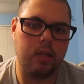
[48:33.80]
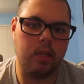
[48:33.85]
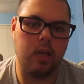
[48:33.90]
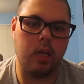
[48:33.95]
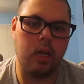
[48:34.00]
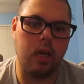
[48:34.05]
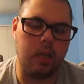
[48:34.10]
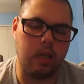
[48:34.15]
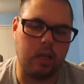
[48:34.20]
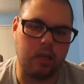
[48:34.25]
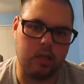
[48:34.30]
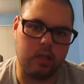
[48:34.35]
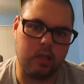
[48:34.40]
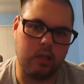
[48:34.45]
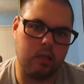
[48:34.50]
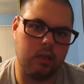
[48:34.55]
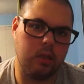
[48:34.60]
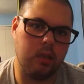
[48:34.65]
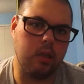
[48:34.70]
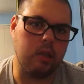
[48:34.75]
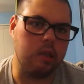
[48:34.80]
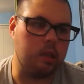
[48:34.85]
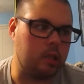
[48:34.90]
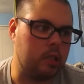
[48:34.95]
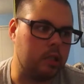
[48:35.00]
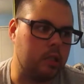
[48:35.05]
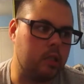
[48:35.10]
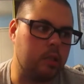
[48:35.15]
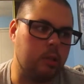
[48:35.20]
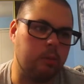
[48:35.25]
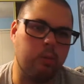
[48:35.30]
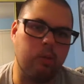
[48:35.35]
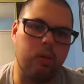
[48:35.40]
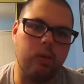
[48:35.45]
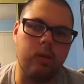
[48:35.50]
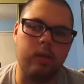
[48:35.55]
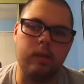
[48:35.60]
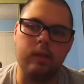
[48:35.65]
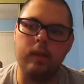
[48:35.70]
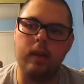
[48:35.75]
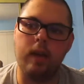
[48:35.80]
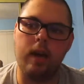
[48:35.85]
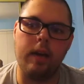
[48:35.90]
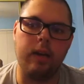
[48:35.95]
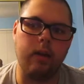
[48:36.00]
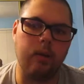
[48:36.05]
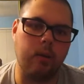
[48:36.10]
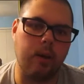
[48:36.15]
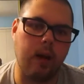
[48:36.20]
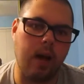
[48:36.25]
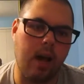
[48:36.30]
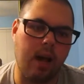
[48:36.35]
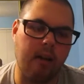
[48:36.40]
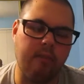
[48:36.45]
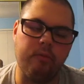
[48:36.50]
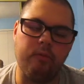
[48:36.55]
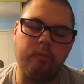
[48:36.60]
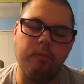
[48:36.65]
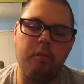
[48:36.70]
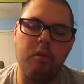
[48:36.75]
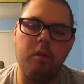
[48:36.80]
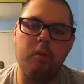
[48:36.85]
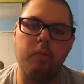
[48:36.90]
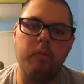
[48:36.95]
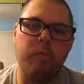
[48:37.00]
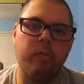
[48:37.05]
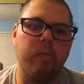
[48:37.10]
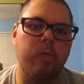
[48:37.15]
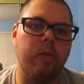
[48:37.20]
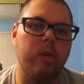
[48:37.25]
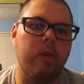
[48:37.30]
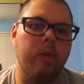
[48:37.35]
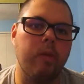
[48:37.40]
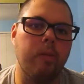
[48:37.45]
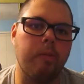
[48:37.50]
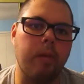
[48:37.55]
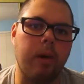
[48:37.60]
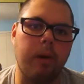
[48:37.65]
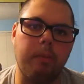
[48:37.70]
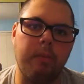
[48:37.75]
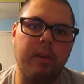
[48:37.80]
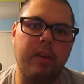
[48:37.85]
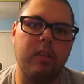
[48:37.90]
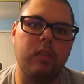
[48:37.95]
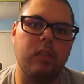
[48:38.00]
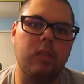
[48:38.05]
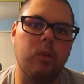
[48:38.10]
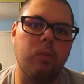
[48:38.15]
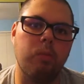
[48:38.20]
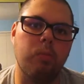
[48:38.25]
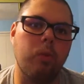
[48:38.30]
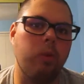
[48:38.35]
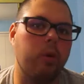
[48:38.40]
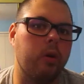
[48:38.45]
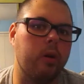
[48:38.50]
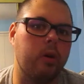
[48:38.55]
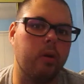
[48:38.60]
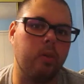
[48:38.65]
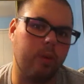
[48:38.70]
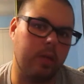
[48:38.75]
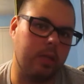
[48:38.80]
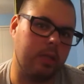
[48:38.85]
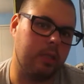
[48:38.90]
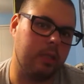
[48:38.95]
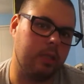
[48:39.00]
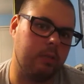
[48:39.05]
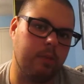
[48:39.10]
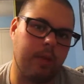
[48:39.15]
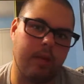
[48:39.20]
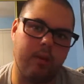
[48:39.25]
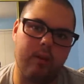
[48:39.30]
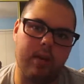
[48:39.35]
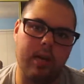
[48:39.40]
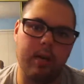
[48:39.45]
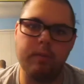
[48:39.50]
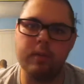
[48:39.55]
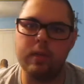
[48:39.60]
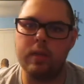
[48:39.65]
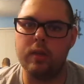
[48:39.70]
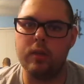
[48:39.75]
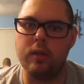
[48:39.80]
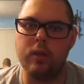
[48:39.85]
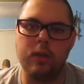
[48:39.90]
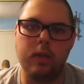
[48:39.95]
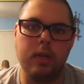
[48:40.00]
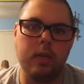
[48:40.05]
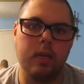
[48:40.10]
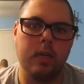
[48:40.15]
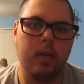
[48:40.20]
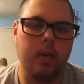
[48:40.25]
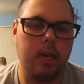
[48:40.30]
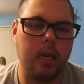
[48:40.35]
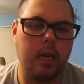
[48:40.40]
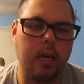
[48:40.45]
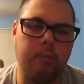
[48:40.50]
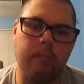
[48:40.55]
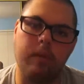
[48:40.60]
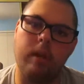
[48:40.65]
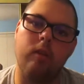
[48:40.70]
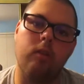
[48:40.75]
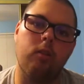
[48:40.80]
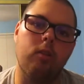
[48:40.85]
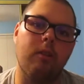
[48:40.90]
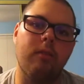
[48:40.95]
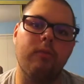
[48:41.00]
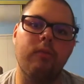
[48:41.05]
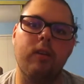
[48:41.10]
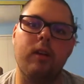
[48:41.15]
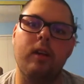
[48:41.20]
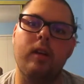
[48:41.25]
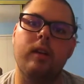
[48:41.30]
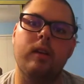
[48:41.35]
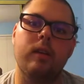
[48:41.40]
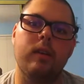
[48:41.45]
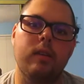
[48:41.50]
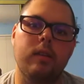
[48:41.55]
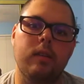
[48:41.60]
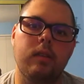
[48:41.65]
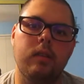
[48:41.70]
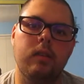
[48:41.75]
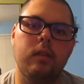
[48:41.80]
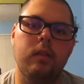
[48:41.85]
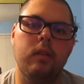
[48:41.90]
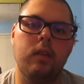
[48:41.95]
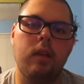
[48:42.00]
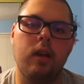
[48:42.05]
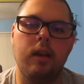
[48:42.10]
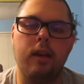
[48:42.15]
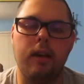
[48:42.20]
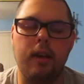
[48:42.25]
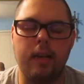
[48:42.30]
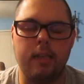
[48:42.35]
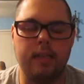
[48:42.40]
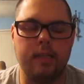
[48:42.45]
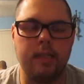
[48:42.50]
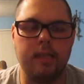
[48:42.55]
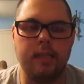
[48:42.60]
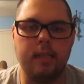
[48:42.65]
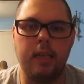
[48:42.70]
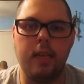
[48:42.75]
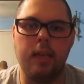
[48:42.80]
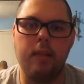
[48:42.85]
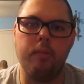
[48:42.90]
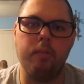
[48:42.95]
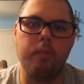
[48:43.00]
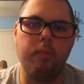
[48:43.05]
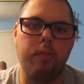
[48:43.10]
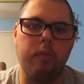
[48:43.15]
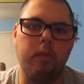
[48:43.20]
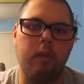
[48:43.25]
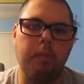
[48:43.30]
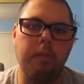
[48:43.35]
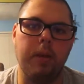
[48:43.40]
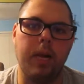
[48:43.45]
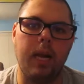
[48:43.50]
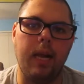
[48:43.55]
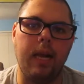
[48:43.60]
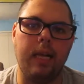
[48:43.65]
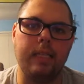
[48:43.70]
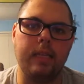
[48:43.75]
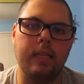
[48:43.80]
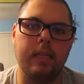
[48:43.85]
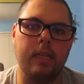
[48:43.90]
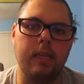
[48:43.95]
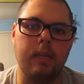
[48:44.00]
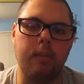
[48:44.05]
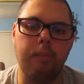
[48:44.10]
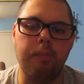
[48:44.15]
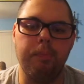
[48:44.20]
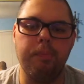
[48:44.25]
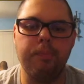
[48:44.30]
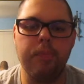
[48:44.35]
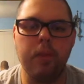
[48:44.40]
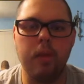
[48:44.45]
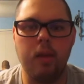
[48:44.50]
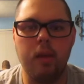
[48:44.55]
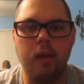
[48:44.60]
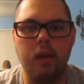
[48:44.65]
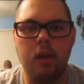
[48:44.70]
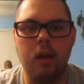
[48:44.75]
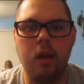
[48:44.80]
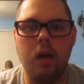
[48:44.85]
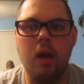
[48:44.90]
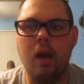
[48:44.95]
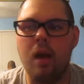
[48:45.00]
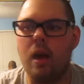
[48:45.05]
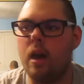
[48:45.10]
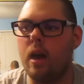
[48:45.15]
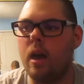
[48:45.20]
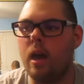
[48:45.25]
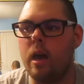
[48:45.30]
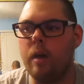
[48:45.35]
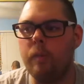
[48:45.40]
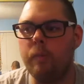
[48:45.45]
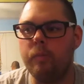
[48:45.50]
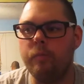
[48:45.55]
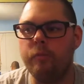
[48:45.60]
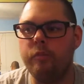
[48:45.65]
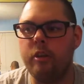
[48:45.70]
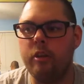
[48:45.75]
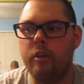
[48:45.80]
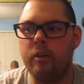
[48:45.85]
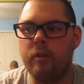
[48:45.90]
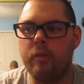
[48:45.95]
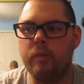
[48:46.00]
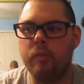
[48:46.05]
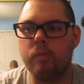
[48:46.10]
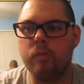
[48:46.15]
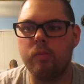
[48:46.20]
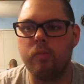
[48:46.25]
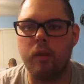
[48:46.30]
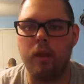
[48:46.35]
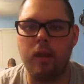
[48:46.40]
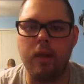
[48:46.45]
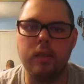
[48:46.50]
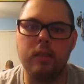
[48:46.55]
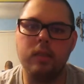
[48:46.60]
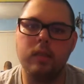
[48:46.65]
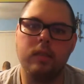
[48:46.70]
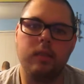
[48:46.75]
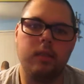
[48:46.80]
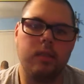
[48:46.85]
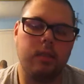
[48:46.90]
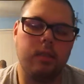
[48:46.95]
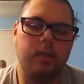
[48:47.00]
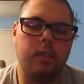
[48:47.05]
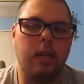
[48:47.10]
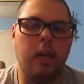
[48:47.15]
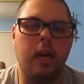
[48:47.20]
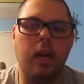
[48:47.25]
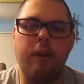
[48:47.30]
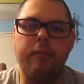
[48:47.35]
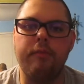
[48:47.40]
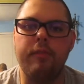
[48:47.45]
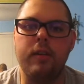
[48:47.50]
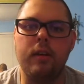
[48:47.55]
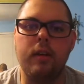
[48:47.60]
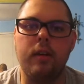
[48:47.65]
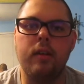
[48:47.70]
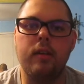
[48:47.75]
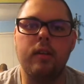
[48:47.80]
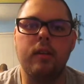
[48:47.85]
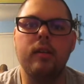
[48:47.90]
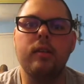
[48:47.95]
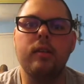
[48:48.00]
and a good support. I know I have my best support, which is my grandmother and my girlfriend. As I said in my last clip, I'm very blessed to have y'all,